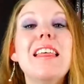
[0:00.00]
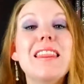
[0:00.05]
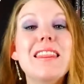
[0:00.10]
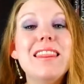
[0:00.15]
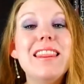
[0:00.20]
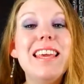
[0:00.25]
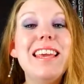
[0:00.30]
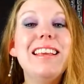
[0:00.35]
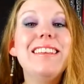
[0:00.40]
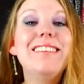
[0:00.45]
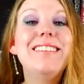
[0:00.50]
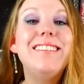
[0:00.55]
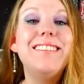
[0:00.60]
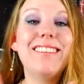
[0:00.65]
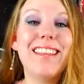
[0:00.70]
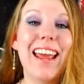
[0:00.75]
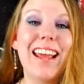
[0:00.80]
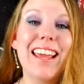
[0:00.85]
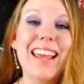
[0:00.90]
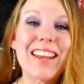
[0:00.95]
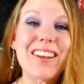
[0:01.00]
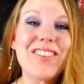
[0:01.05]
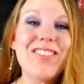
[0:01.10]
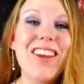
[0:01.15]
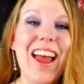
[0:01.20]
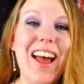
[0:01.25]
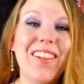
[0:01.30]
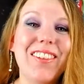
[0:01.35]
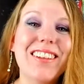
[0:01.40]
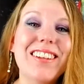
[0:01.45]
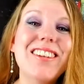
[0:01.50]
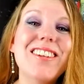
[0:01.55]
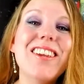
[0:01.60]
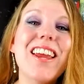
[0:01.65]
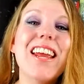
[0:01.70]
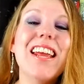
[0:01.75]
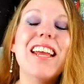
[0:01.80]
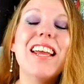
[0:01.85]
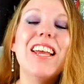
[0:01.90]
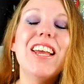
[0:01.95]
The second challenge
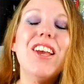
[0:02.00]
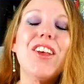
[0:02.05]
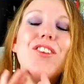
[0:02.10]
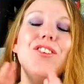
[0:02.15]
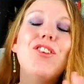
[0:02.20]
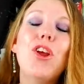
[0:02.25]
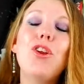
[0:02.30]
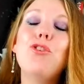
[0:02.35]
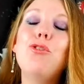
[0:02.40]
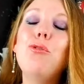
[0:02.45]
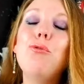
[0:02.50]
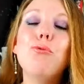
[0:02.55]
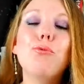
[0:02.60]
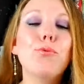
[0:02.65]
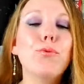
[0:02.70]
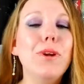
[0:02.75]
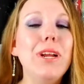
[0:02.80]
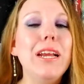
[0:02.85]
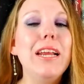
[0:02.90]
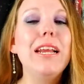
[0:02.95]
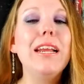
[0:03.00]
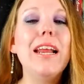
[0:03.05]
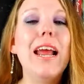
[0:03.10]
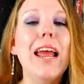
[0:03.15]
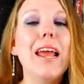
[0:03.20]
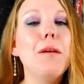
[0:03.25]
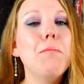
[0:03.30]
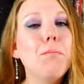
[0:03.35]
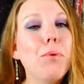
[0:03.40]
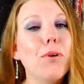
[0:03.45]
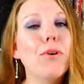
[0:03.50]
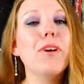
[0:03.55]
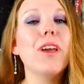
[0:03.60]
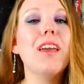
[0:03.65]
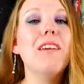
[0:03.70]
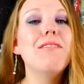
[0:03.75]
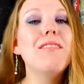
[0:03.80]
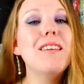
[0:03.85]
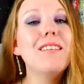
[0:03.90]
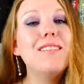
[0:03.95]
is to read a book
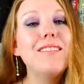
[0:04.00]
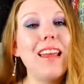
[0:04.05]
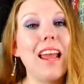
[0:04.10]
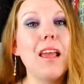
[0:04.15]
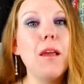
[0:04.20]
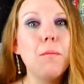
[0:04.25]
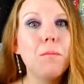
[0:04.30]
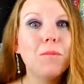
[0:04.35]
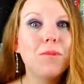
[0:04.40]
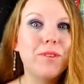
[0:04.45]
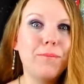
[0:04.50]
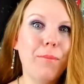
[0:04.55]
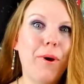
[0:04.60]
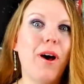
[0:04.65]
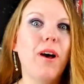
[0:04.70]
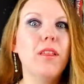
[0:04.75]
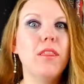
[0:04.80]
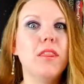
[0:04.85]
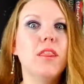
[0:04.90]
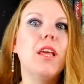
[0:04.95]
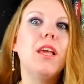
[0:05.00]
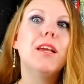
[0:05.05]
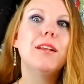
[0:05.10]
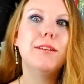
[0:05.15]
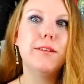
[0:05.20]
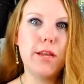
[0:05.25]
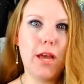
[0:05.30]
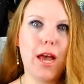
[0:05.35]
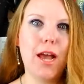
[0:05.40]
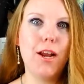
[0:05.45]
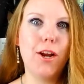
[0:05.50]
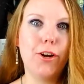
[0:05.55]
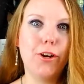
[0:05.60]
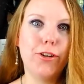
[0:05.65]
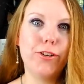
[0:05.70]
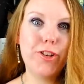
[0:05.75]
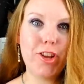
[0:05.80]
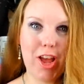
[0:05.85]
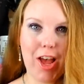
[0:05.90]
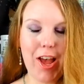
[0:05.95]
in the same spot the
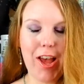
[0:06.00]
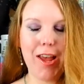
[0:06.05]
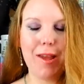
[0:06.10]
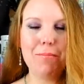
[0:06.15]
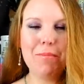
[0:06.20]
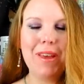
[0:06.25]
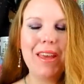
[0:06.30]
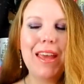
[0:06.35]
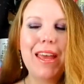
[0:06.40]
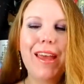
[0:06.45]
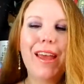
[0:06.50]
entire time.